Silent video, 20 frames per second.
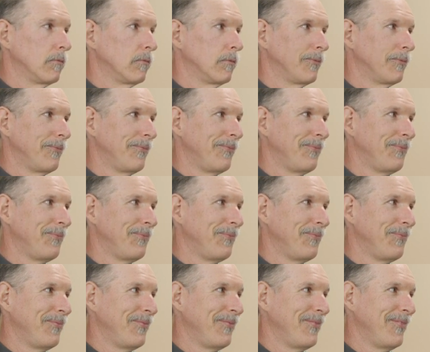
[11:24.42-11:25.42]

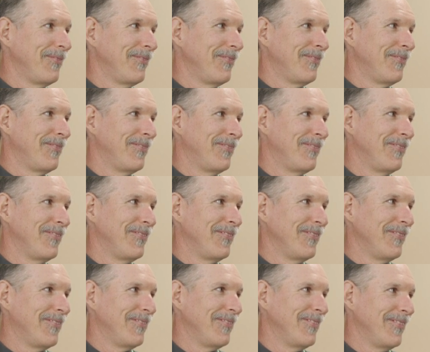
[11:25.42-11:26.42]

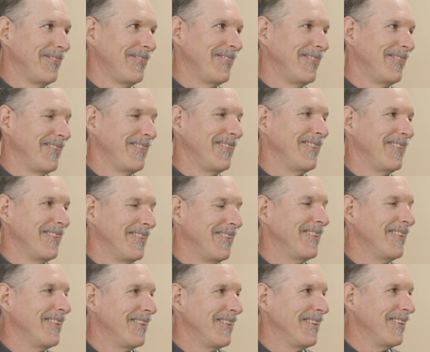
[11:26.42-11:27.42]

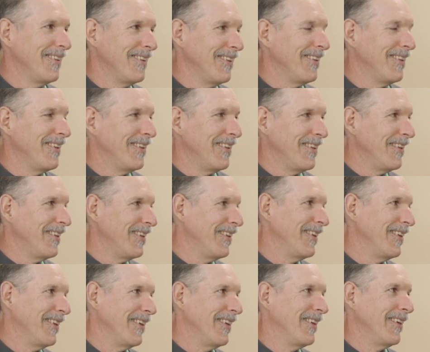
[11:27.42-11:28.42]

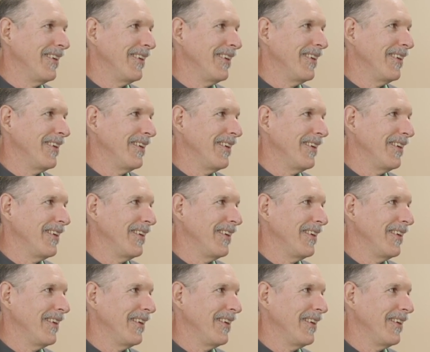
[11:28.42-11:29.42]

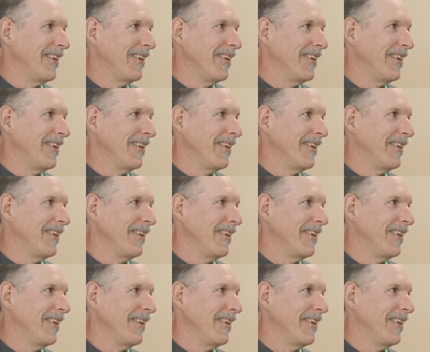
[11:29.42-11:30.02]
[no speech]